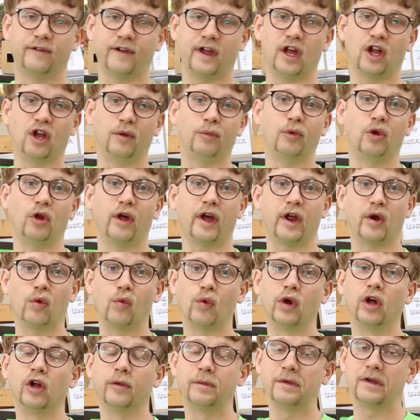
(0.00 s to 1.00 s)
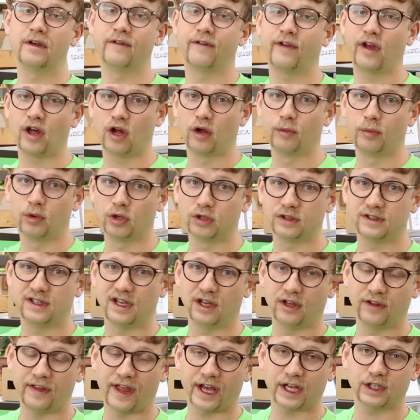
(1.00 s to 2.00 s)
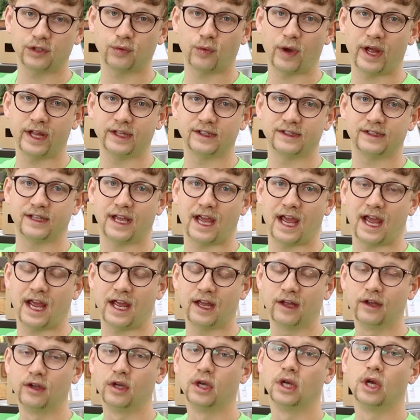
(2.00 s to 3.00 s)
available and will be available till next Wednesday